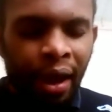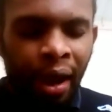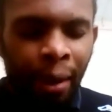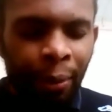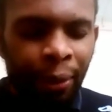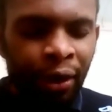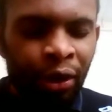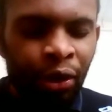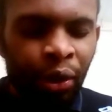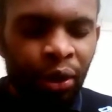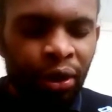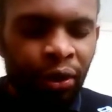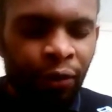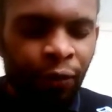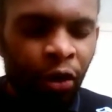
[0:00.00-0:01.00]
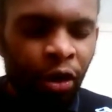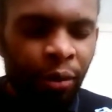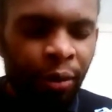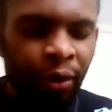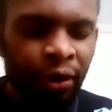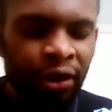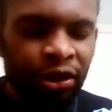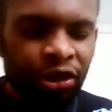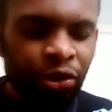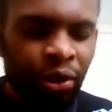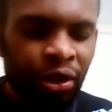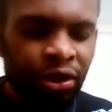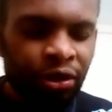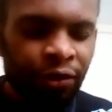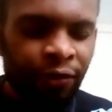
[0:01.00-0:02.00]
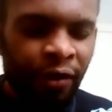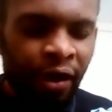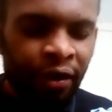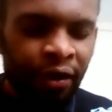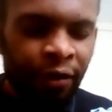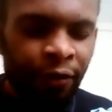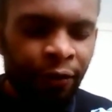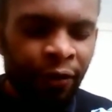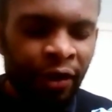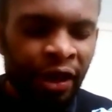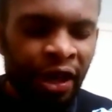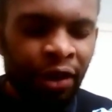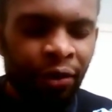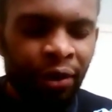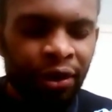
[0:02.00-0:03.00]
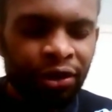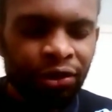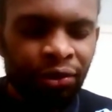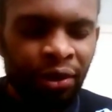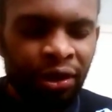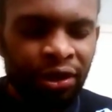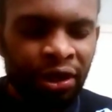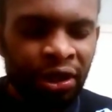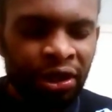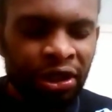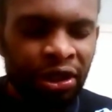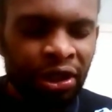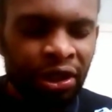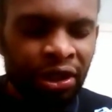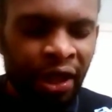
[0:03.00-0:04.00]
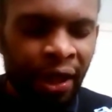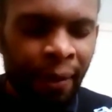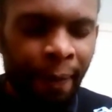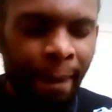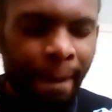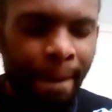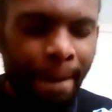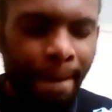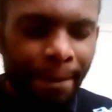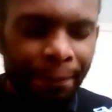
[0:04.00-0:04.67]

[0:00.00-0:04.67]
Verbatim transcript: I pray anointing and fall upon this situation, Father, for healing and restoration in Jesus' name.